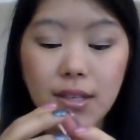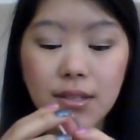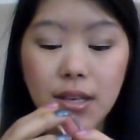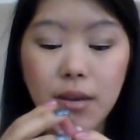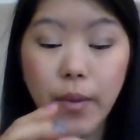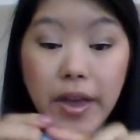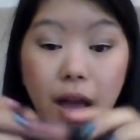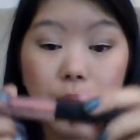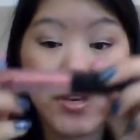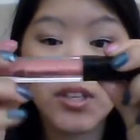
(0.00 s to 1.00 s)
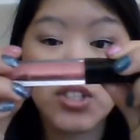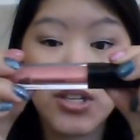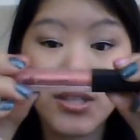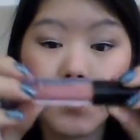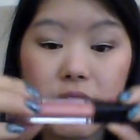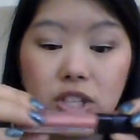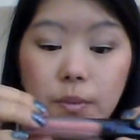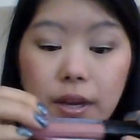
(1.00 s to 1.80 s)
is in Miami. It's just a peachy